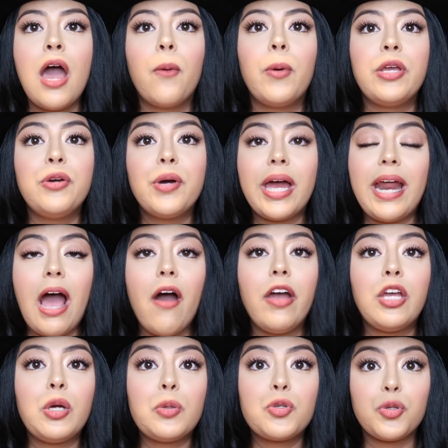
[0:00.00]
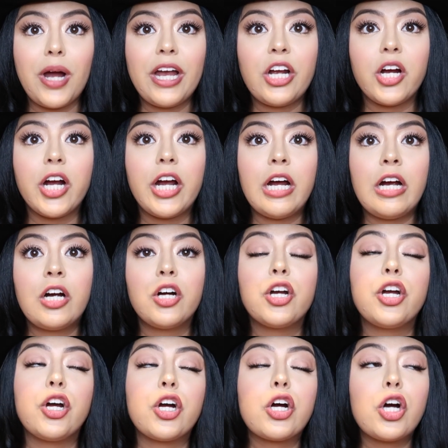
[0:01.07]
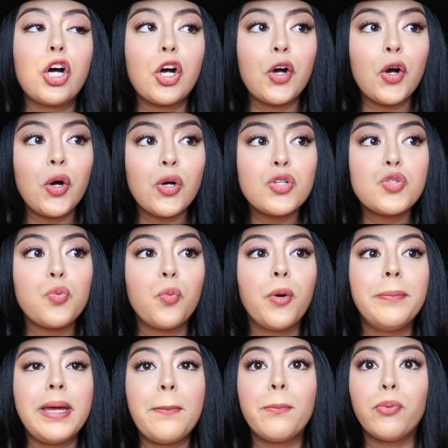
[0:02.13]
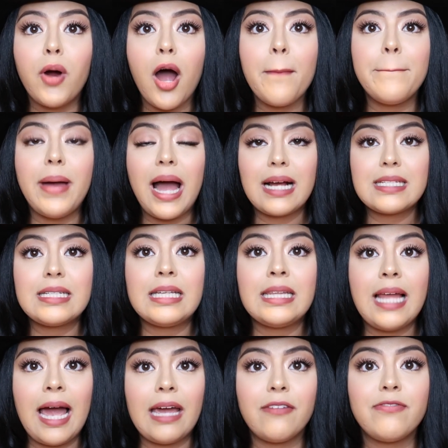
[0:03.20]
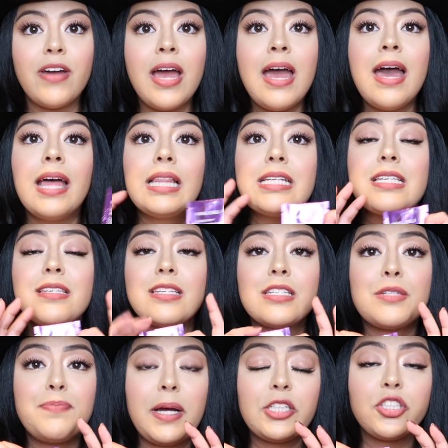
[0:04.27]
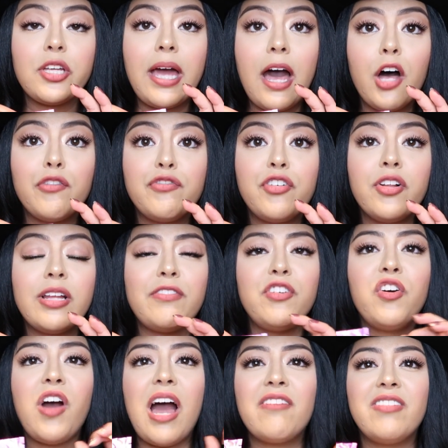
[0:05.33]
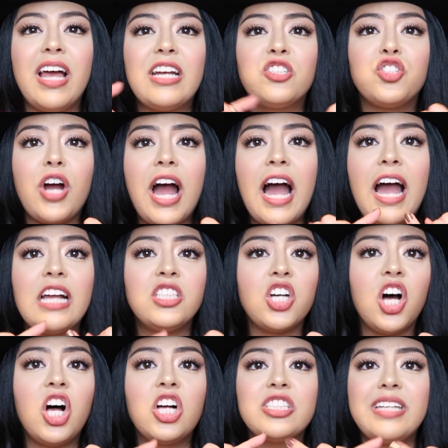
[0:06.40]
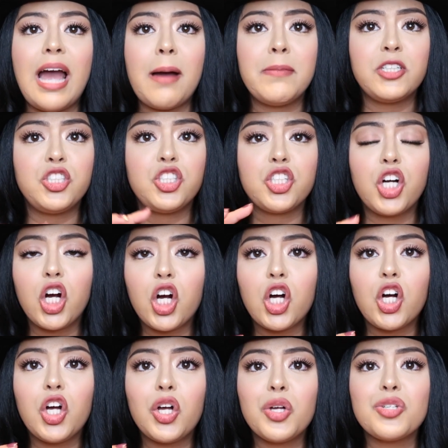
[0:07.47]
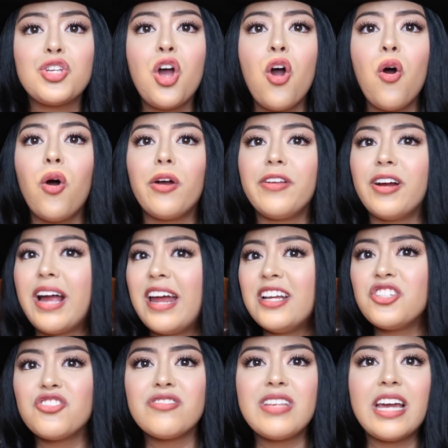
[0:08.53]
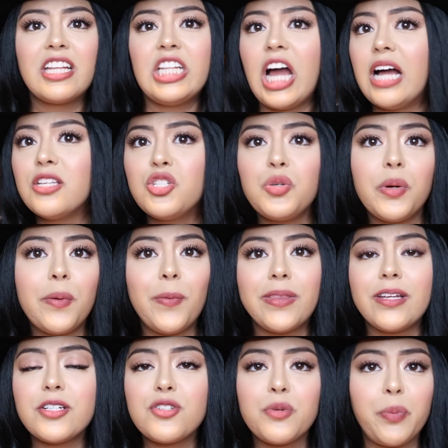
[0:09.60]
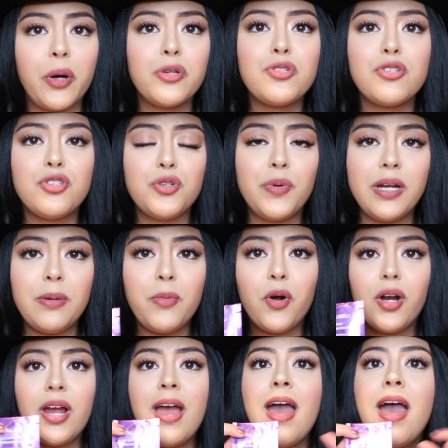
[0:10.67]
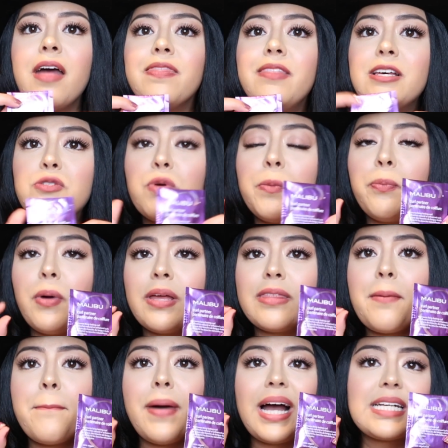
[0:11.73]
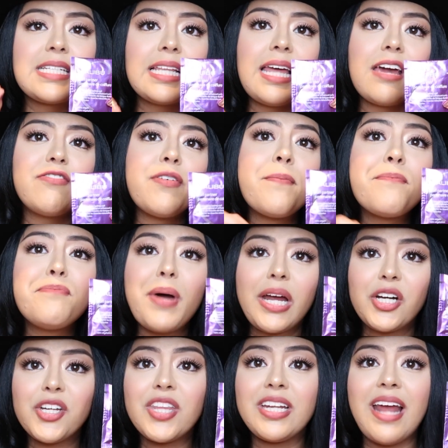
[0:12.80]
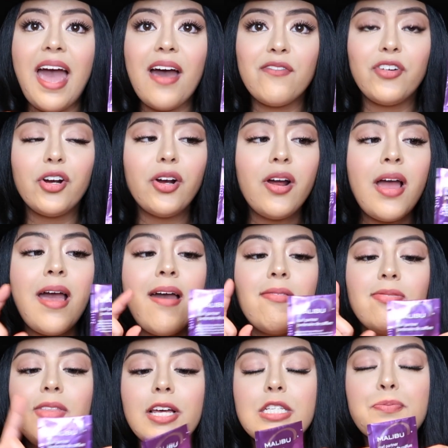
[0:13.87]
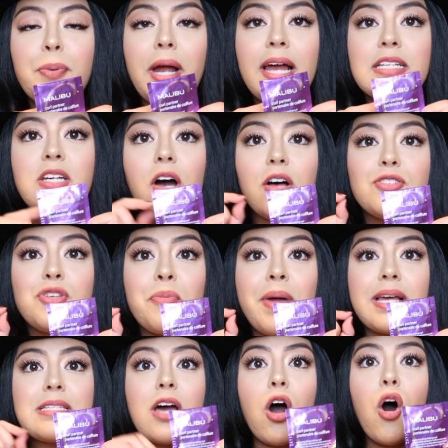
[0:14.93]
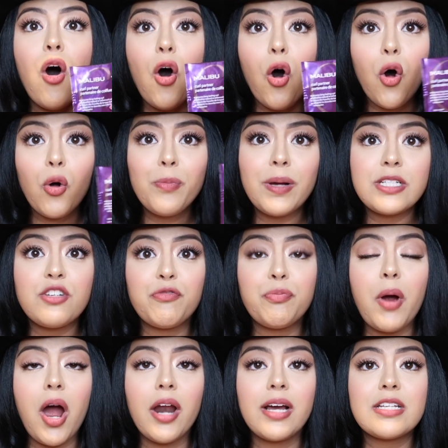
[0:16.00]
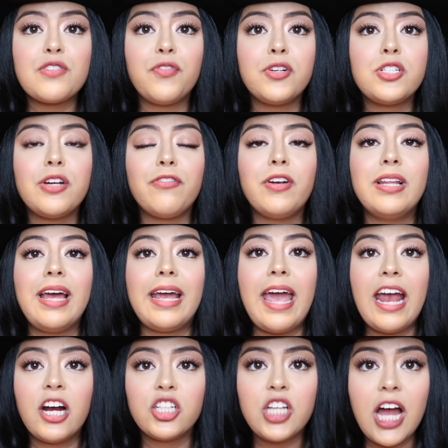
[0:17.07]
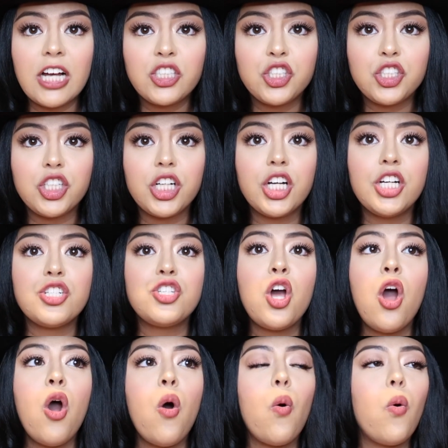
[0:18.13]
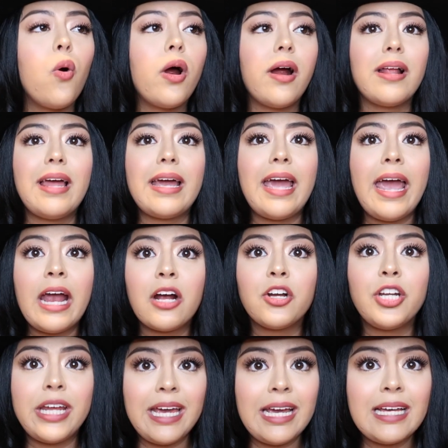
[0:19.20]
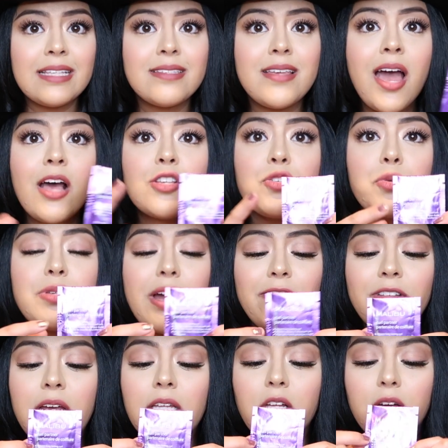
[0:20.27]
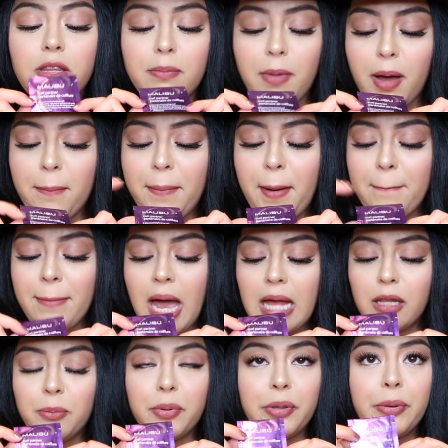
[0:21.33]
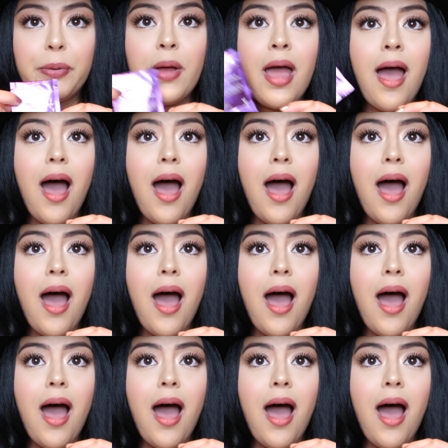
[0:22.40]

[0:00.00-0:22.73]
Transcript: When you get out and you dry your hair, your curls will be brought back to life. This is especially helpful if you have like dry, dull, damaged curls, or they're kind of just like not doing what they're supposed to do anymore. This will bring them back to life and better than ever. This brand also makes a whole bunch of products for different like hair textures or like hair needs, so definitely look them up. Malibu.